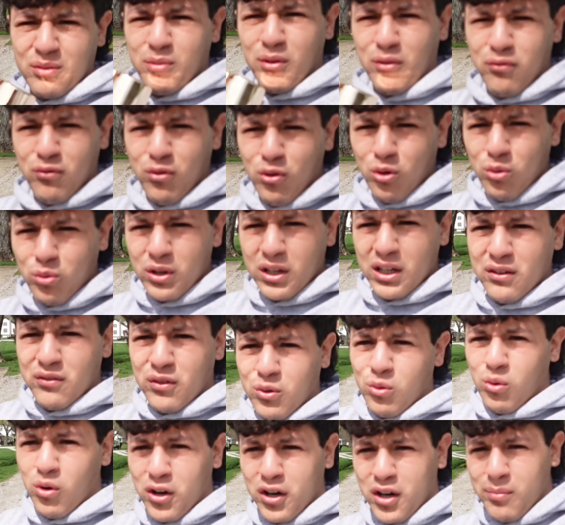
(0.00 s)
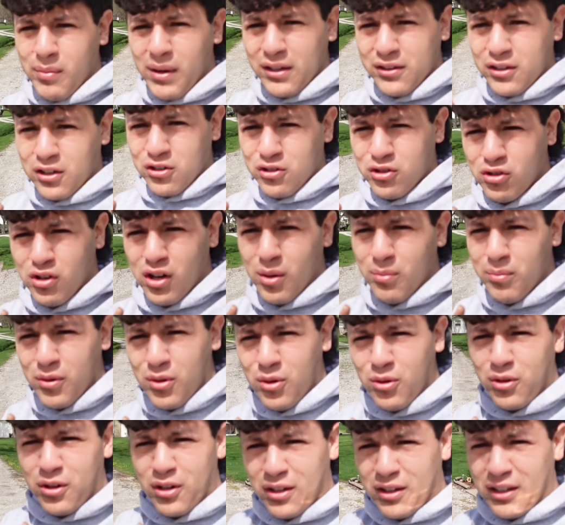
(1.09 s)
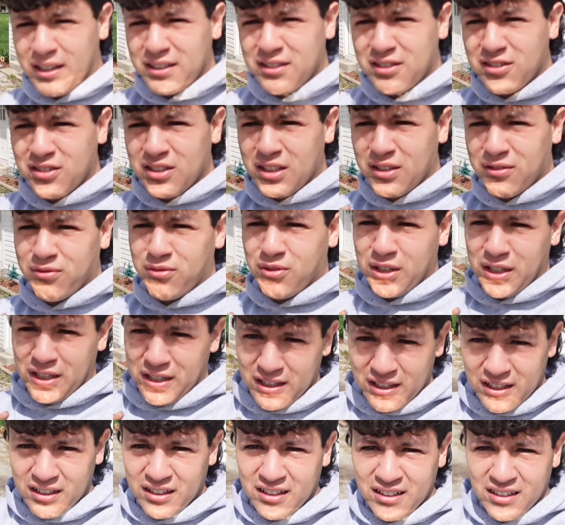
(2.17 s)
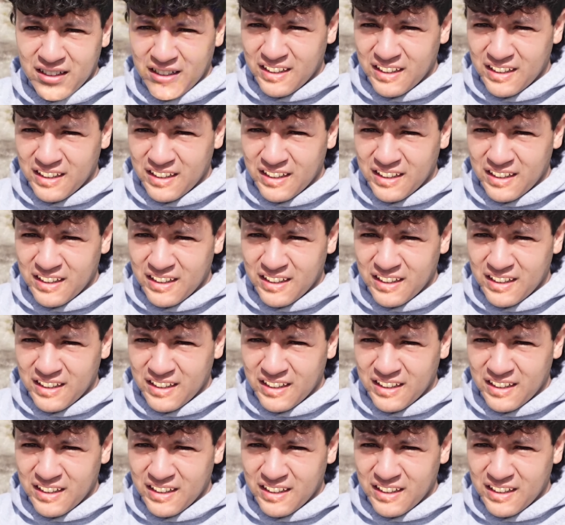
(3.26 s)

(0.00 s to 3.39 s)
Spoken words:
before we even worry about the trip, hold on, let's see if we can.